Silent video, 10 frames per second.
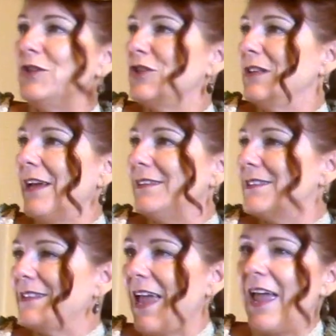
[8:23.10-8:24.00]
what did she like
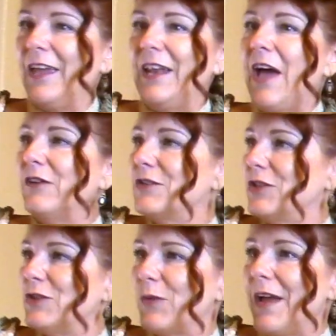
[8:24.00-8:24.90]
to say? And how did
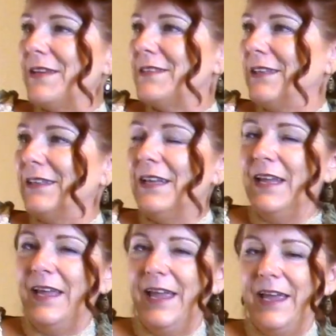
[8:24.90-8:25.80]
she dress? And,
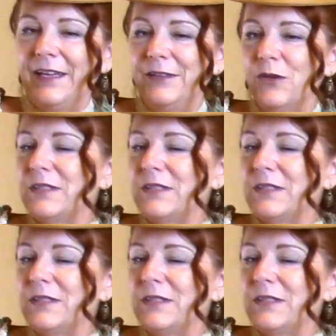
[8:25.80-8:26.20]
and